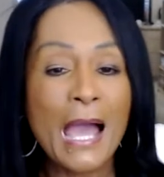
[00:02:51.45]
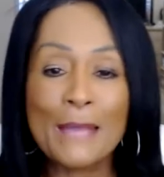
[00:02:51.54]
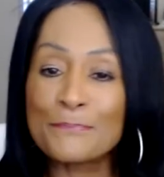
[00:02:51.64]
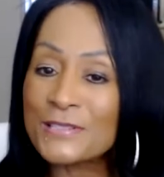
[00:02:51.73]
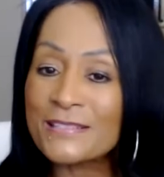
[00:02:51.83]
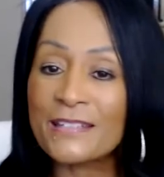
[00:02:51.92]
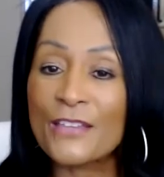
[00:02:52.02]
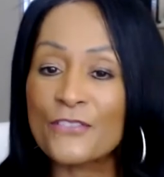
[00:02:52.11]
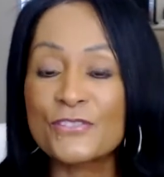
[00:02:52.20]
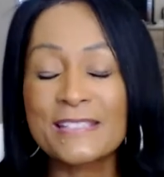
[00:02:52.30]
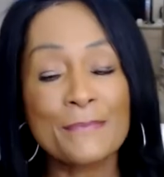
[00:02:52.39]
I put
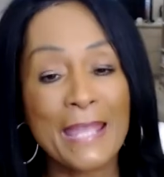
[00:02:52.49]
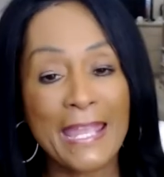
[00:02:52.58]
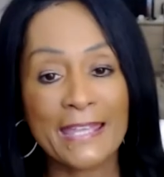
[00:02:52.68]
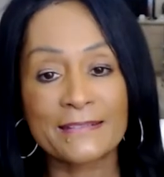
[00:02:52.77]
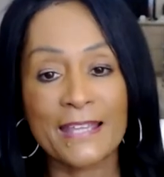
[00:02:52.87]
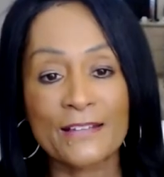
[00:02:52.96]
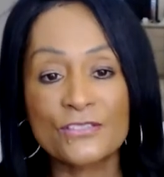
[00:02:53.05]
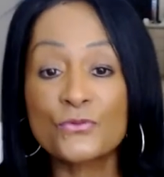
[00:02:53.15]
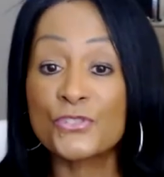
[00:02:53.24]
together some handouts,